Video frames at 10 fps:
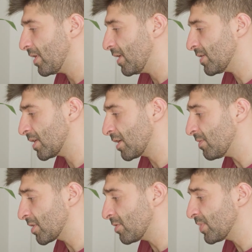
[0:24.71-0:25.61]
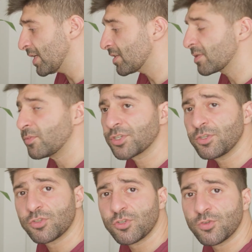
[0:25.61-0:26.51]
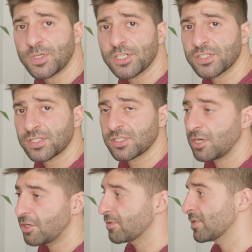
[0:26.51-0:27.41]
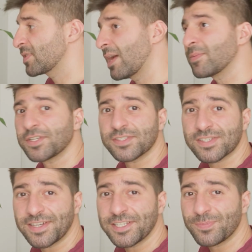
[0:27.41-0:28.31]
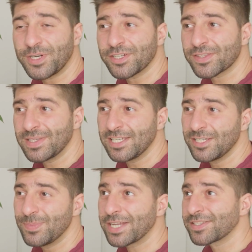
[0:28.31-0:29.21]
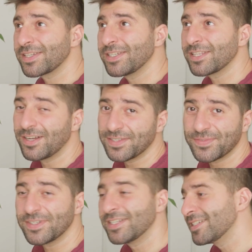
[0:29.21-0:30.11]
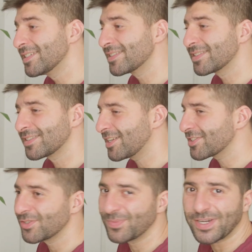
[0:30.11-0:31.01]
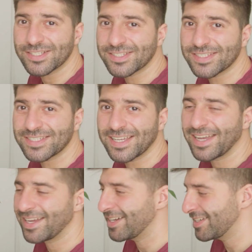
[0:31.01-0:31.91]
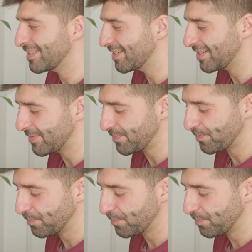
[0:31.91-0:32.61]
It's a common complaint among YouTubers, oh, this camera is great, but the battery life is not so much, and